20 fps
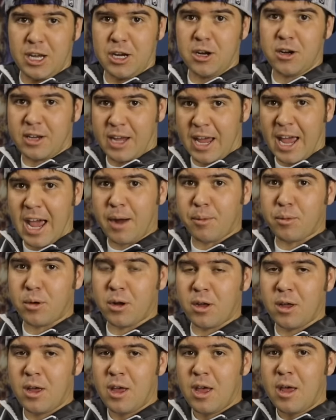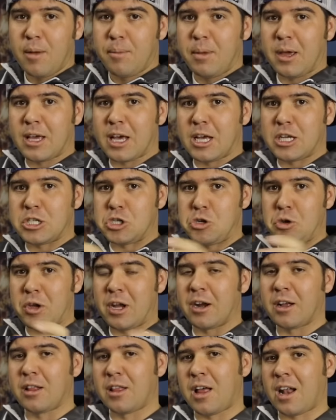to your camera because you
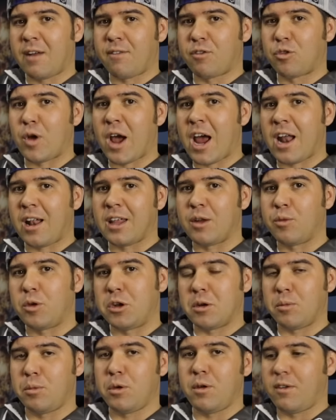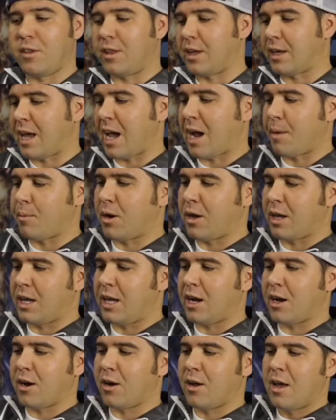hear a lot of rattling when you're moving the camera.
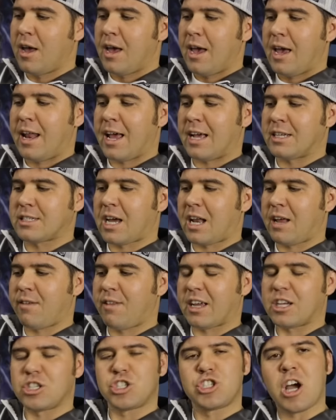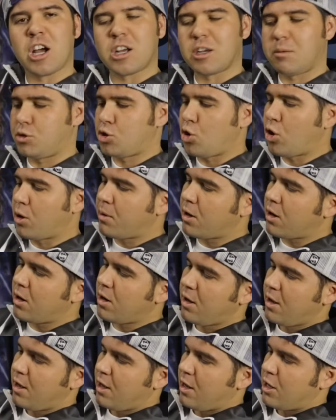Here, it has kind of like a shock absorber